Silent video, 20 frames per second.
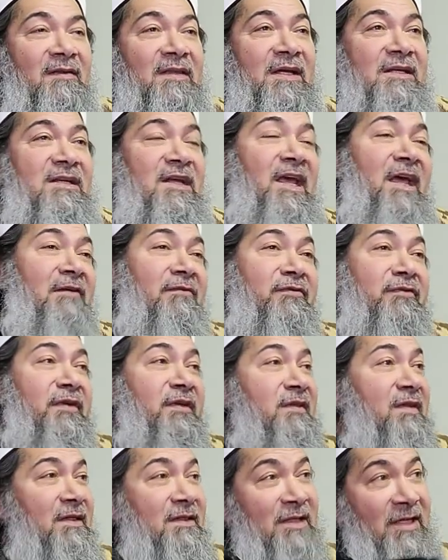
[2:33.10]
That
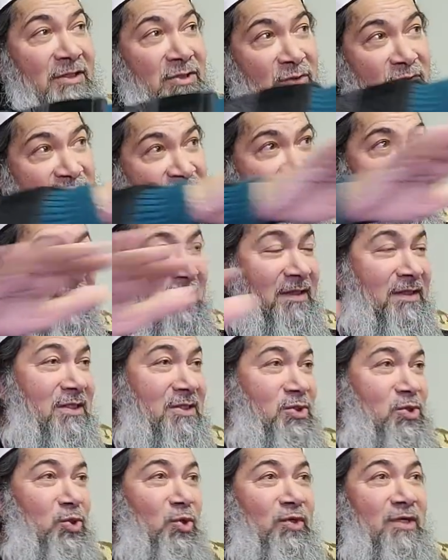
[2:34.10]
everything that you're seeing in
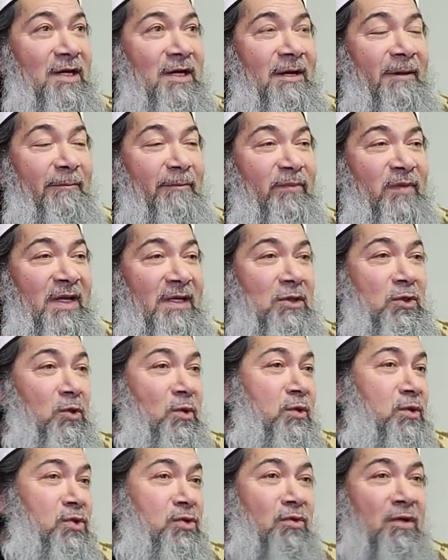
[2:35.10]
this dunya that
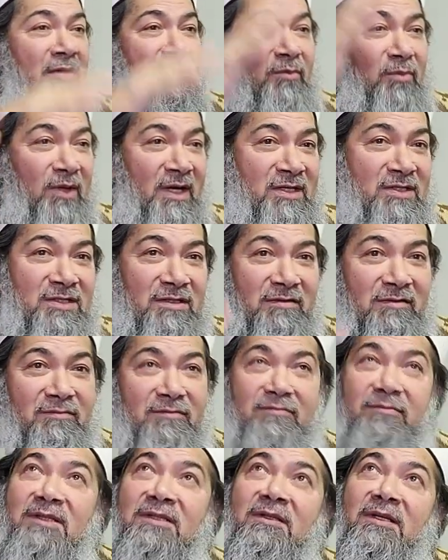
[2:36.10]
looks so impressive,
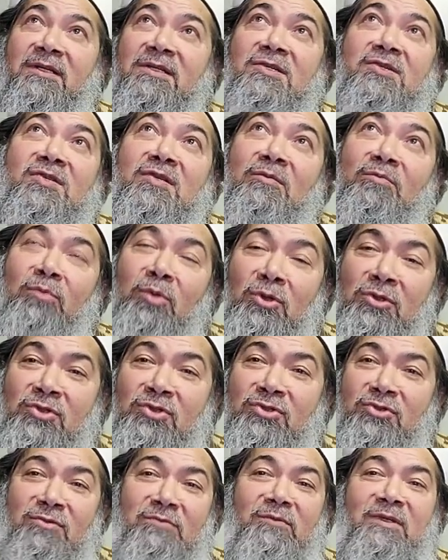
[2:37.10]
whether it's the
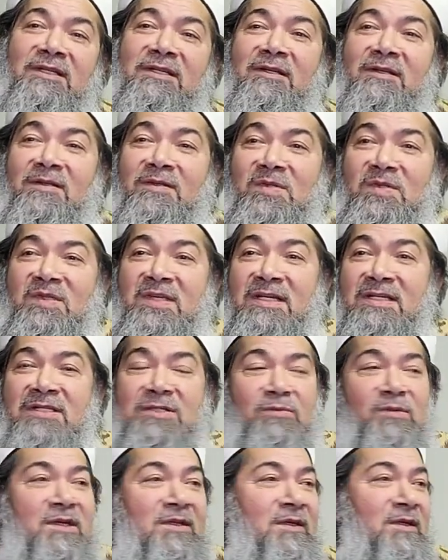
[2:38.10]
Burj, whether it's
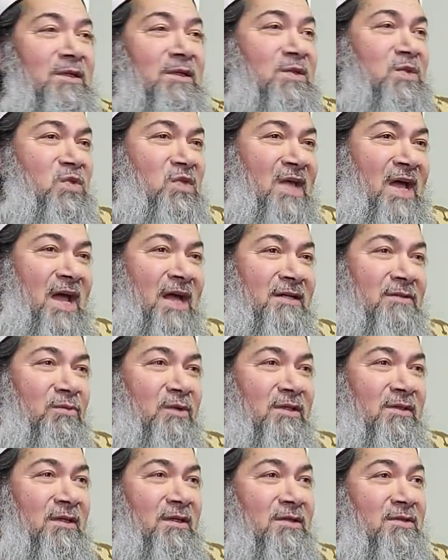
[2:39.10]
this, whether it's that,
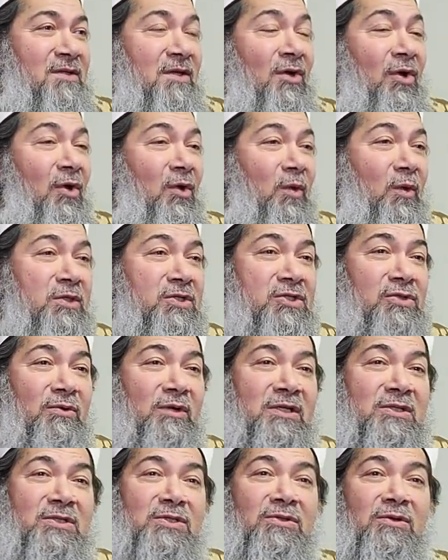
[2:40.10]
whether it's,
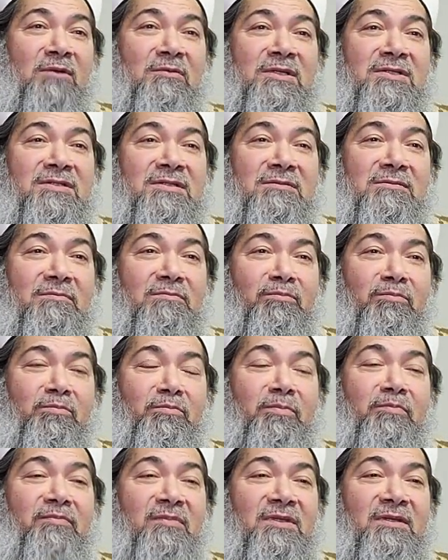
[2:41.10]
so and so was
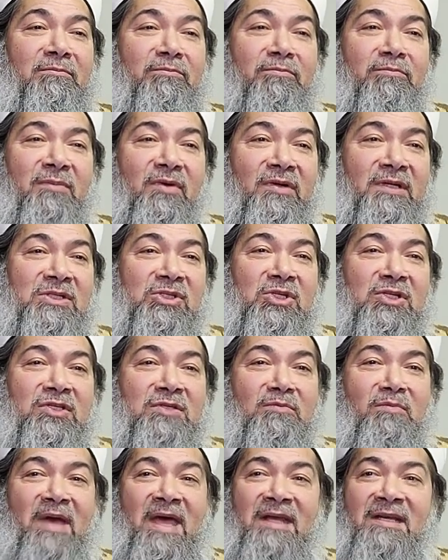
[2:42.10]
the
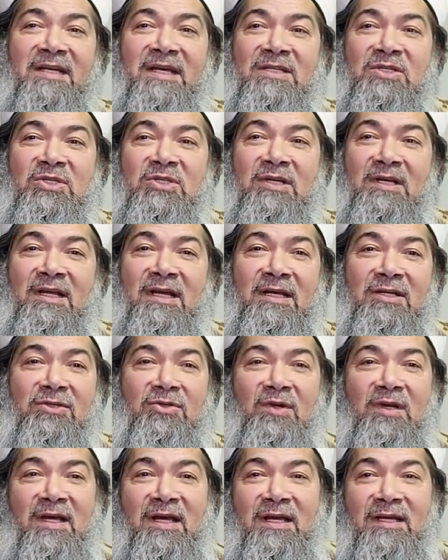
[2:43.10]
richest man yesterday and
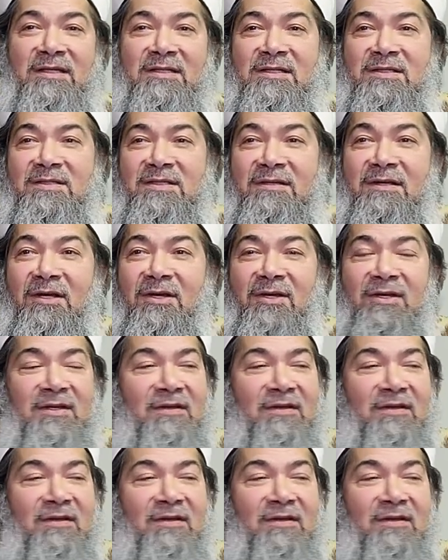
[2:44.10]
today he is